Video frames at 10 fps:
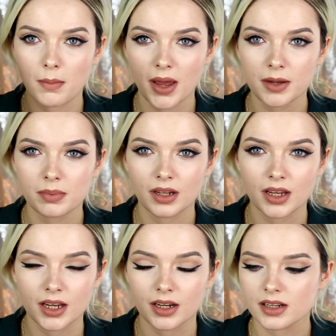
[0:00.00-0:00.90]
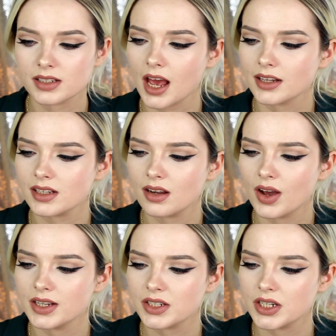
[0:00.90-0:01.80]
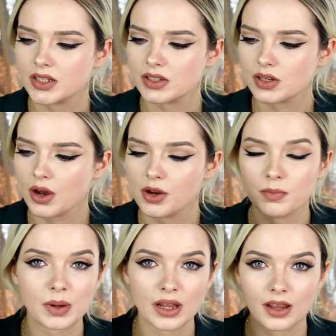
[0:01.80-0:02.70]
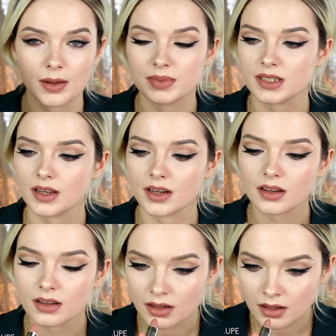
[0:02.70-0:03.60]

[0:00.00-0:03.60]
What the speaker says: Maybelline Tantalising Taupe lipstick.